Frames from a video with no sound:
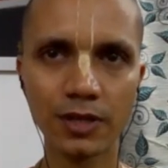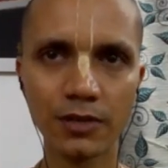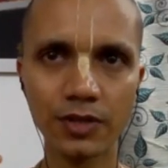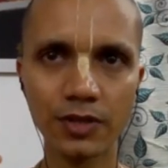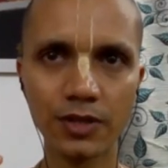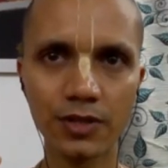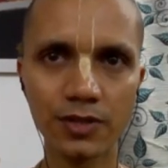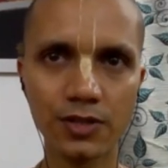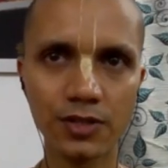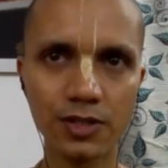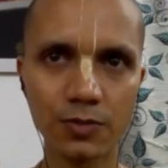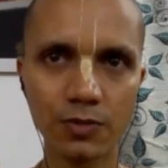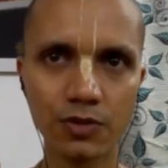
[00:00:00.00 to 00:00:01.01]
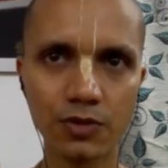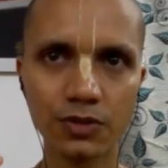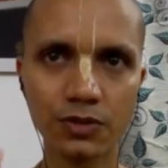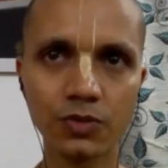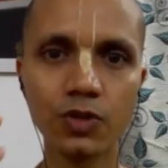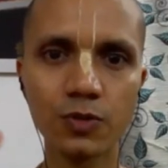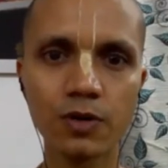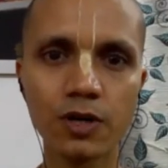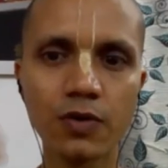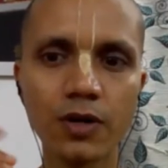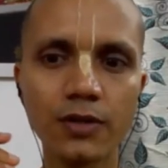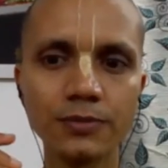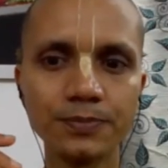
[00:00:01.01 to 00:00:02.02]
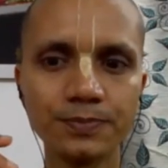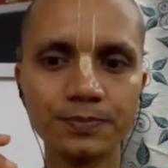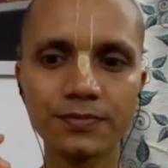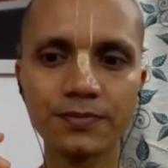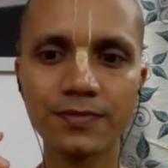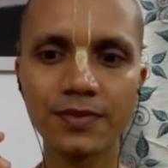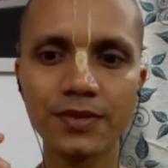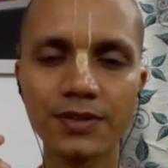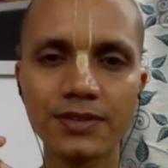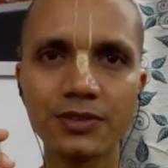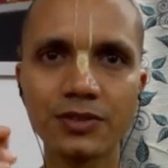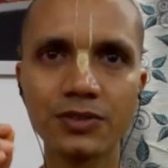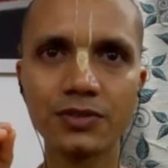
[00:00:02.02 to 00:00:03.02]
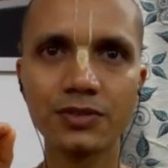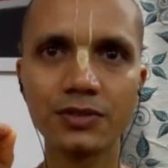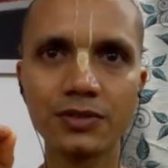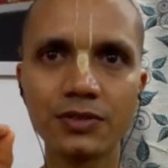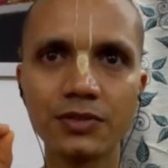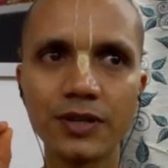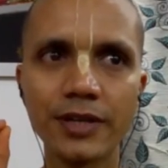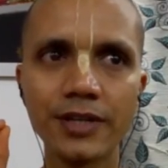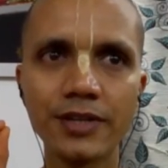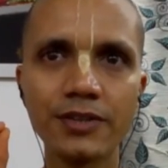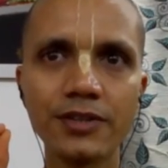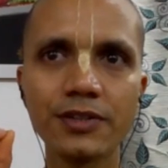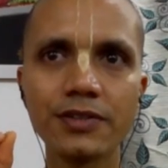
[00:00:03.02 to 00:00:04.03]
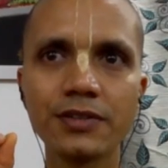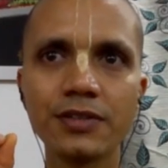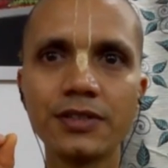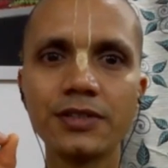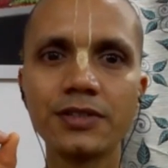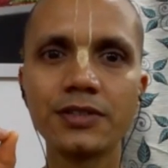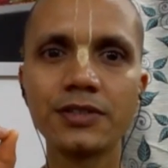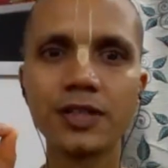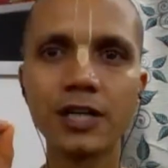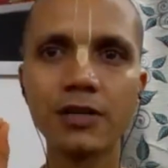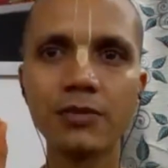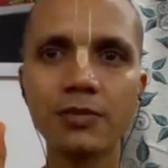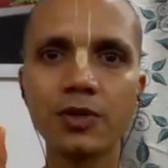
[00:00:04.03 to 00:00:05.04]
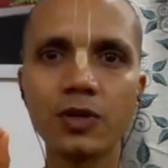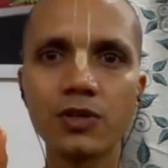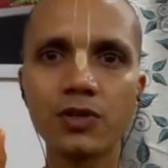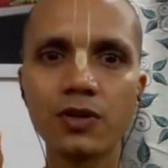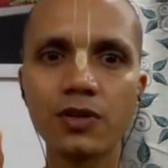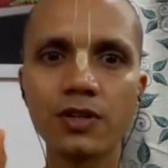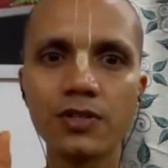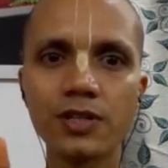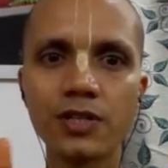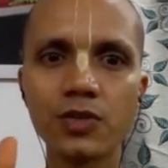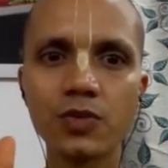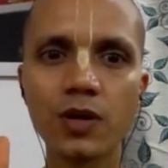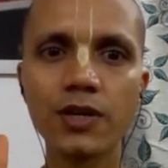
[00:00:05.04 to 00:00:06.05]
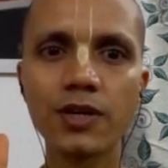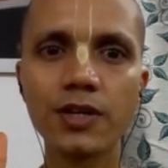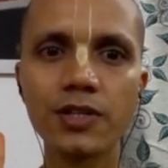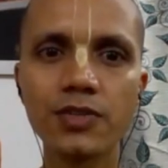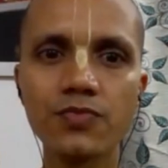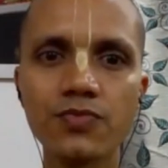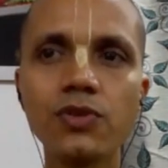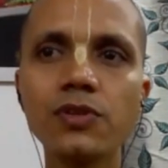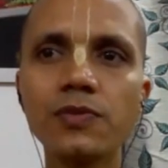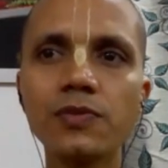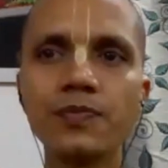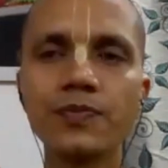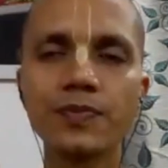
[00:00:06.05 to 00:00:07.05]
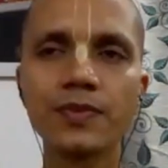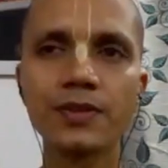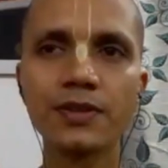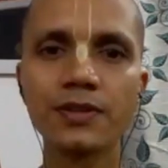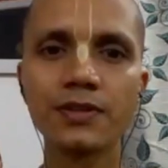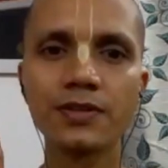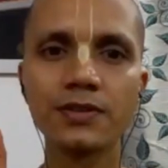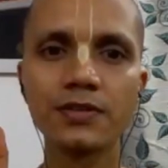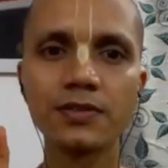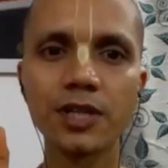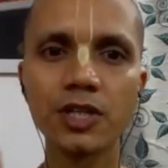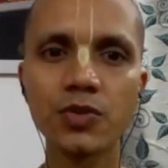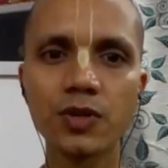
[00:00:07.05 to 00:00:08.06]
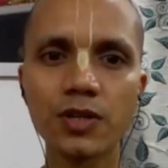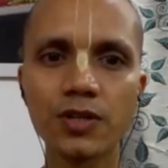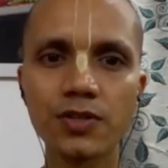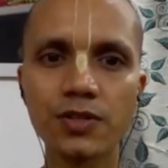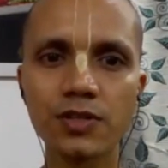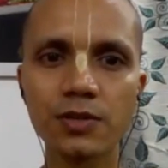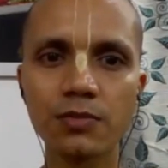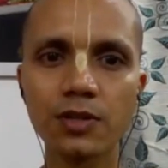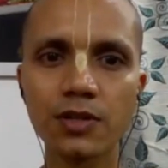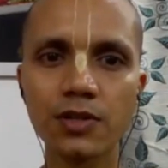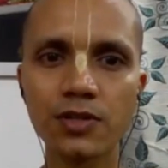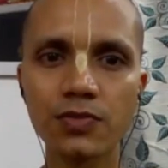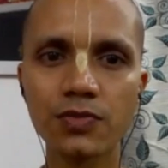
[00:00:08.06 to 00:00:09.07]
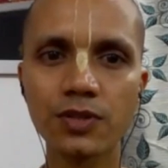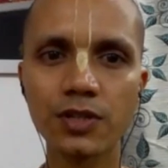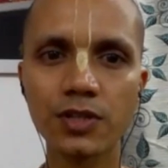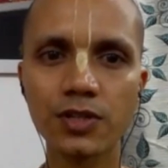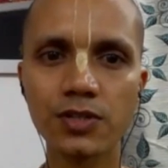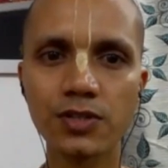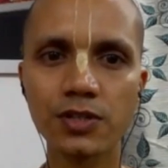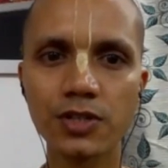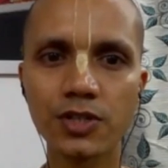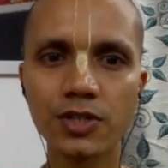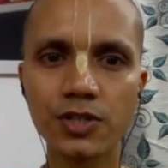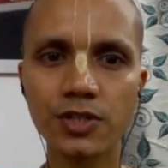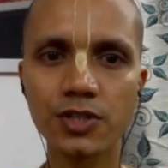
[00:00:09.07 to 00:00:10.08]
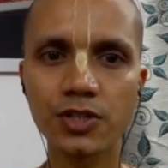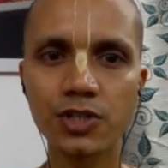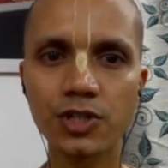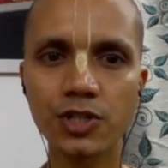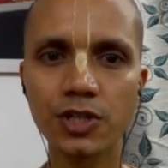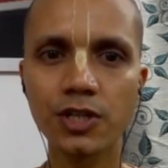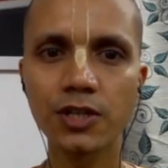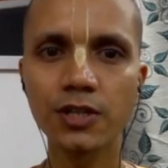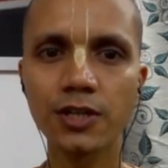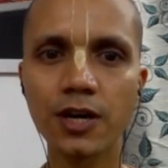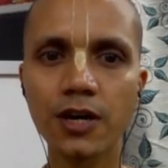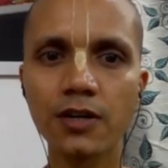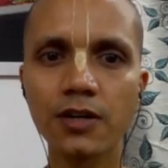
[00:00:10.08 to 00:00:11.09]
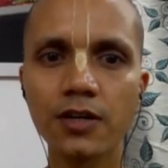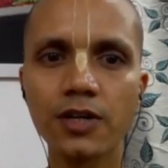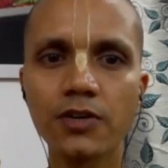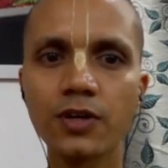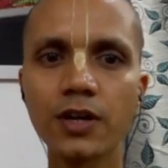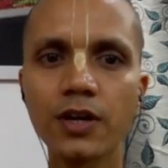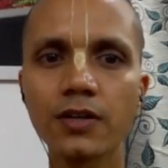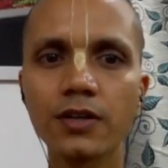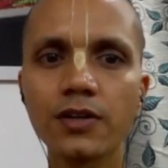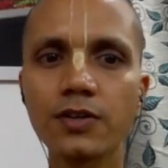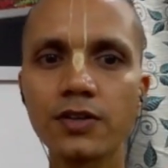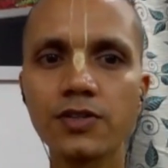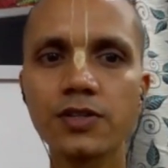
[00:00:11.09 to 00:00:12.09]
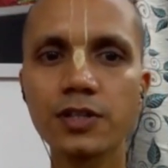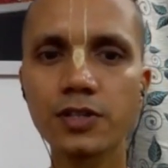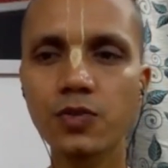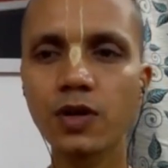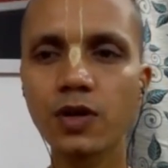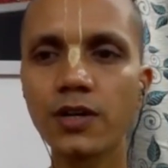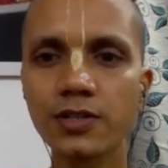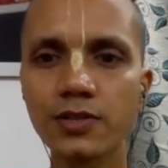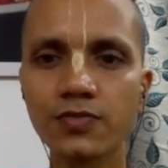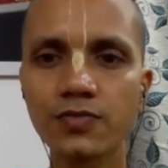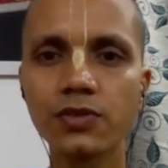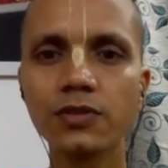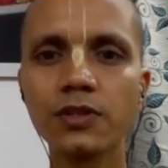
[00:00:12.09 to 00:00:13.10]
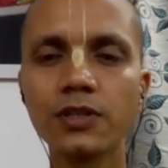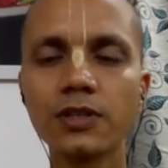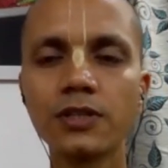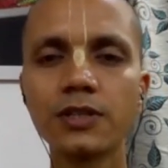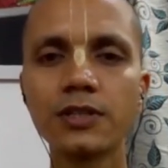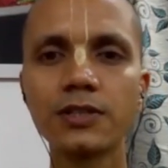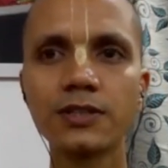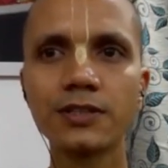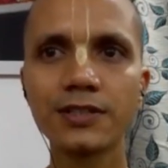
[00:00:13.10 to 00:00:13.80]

in the beginning we discussed about who is Bhagwan. Anything, anybody who has got these six qualities in full, uh, Aishwarya, Samagrasya, Veerasya, Yashasha, Shriya, Jnana and Vairagya, these six qualities in full,